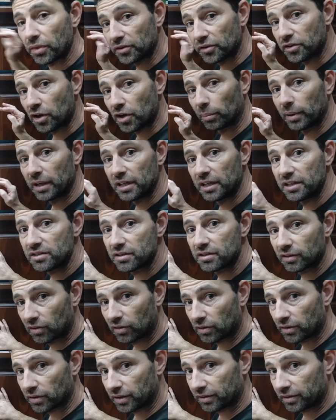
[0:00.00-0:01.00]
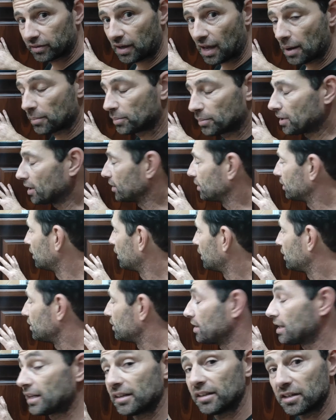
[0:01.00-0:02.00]
the top hinges on this cabinet
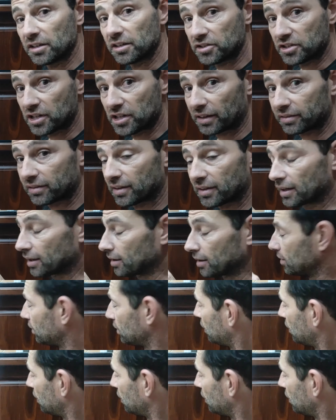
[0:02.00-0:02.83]
needed adjusting.